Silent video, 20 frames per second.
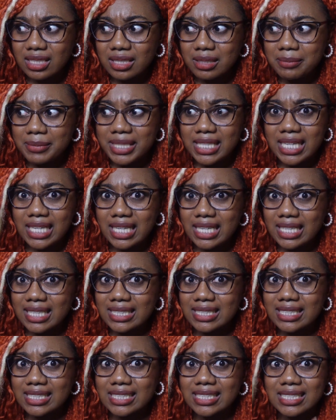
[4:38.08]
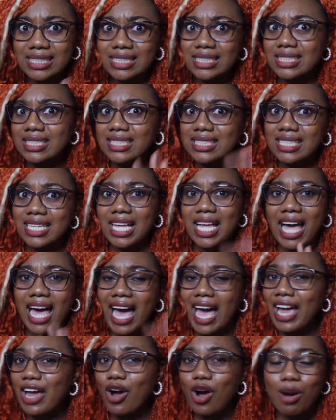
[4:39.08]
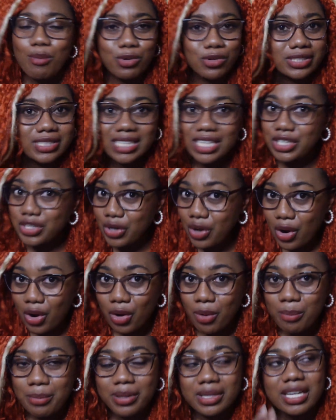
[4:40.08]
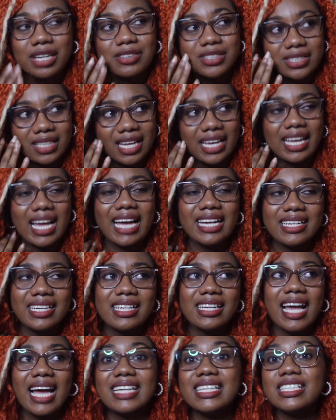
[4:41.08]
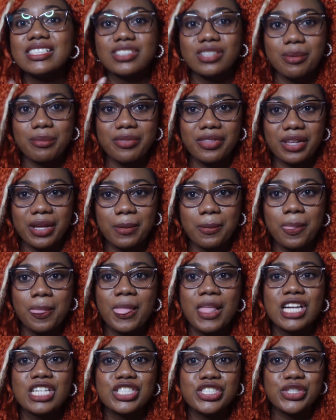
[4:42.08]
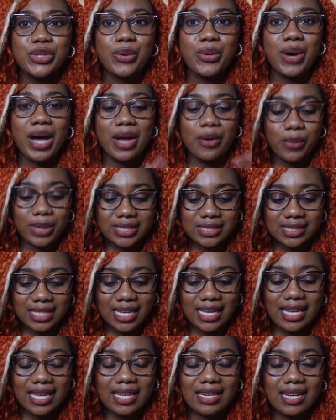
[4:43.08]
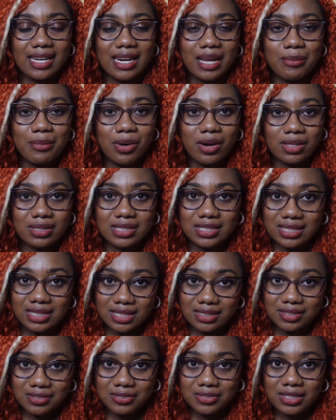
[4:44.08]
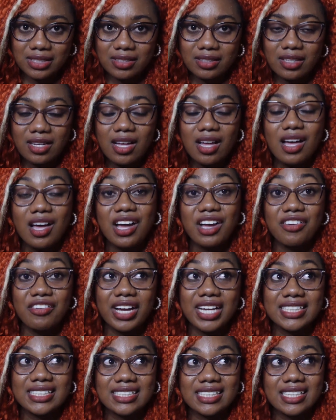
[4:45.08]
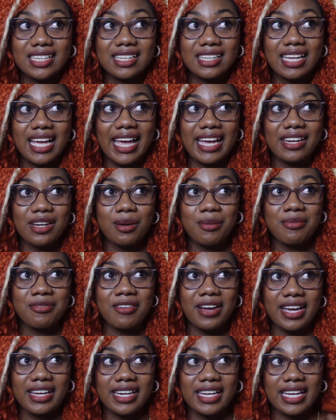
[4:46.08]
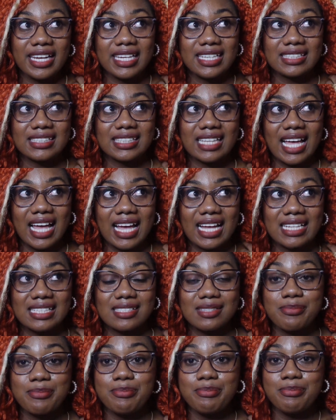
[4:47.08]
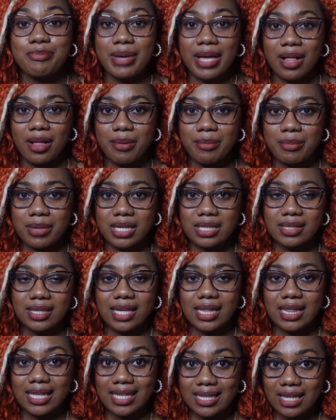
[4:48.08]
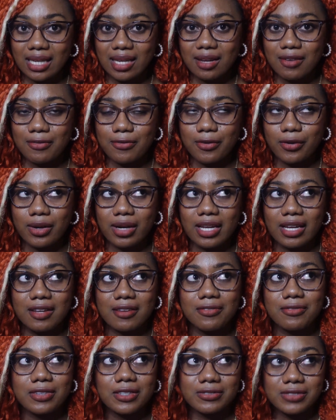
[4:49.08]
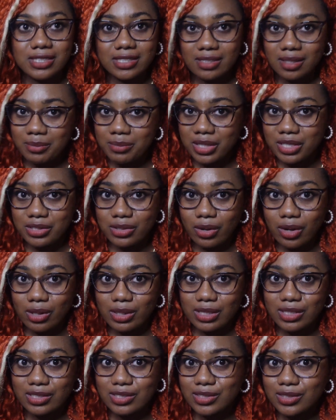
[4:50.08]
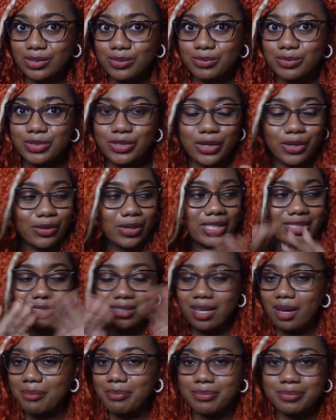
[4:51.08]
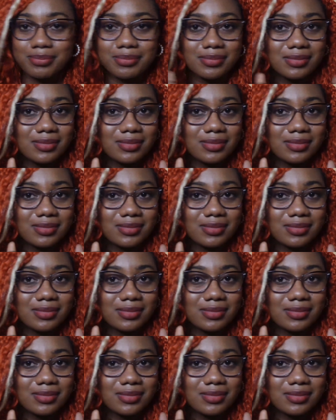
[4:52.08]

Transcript: Because I almost said no, but I was like, I need something. So I went ahead and I bought the Cetaphil. Granted, I ended up finding it at Belmont Clinic for like $50 something. So you know, I stopped